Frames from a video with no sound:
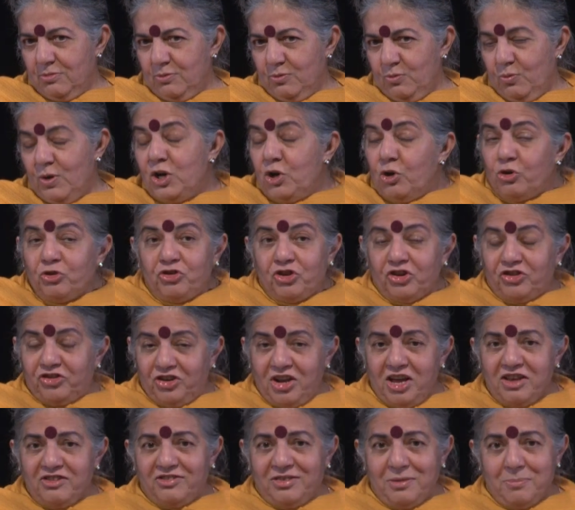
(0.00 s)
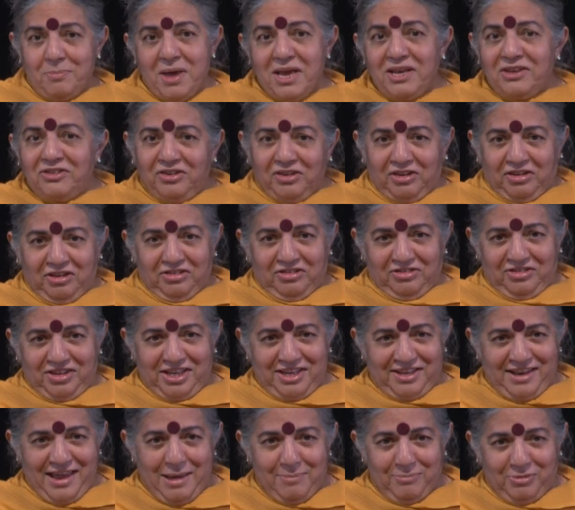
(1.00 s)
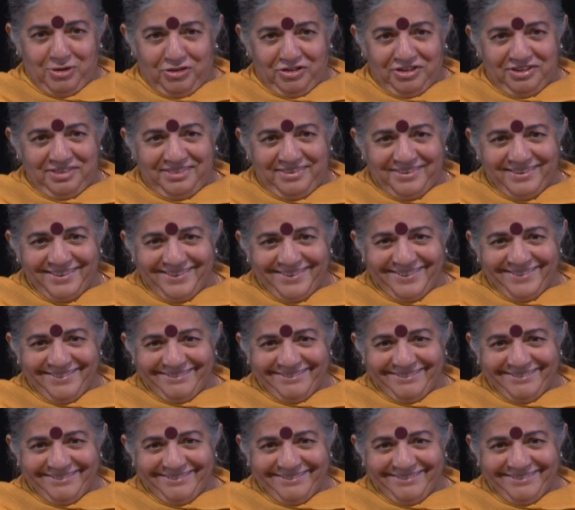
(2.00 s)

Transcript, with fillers: Well, not just us, the Mexicans eat amaranth.